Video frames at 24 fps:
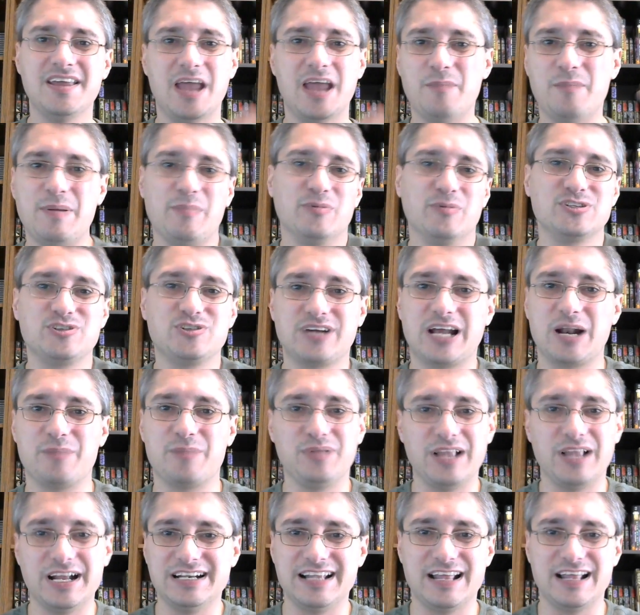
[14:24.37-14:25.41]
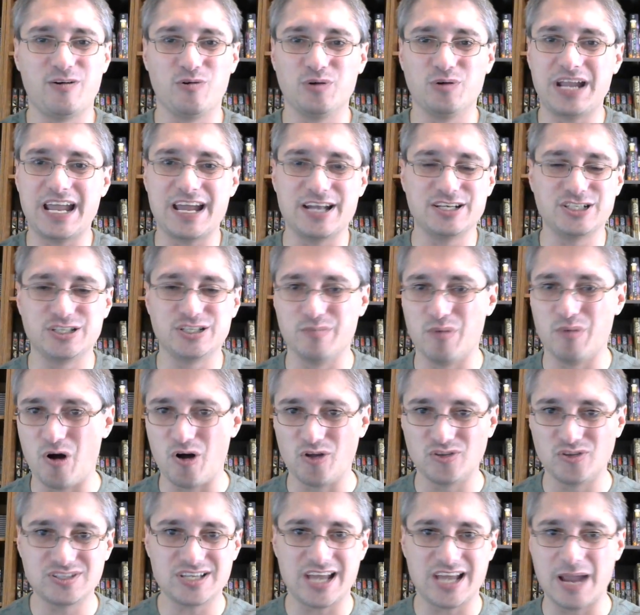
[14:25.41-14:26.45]
and people still kind of played in that whole
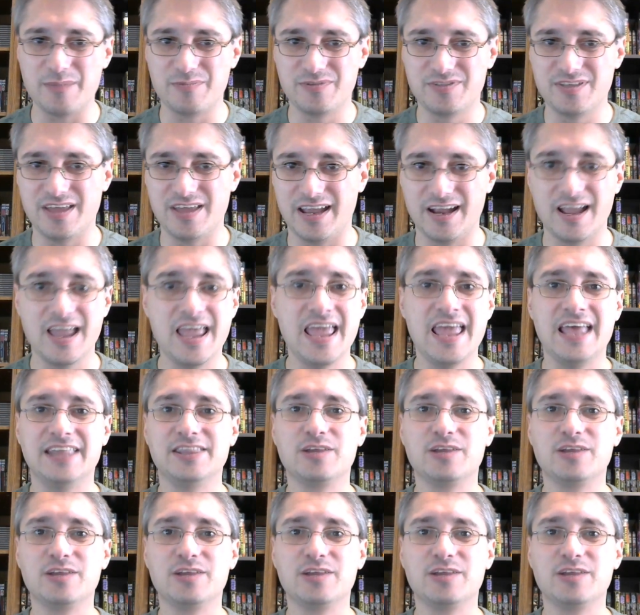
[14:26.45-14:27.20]
catch-em-all type thing.